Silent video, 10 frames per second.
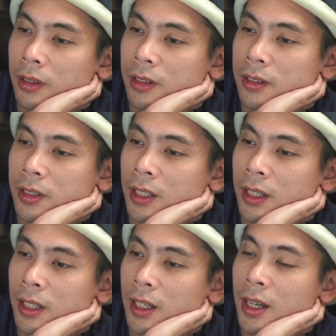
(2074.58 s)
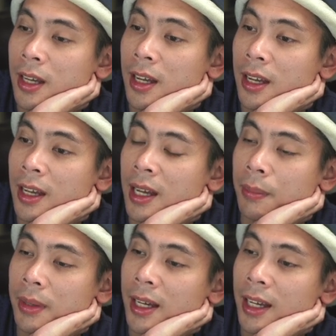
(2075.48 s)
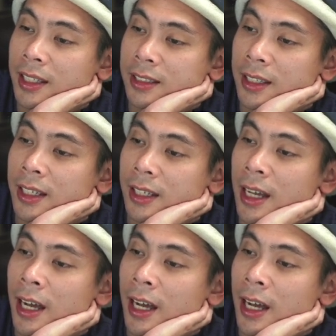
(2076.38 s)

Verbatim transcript: Let's see. MX and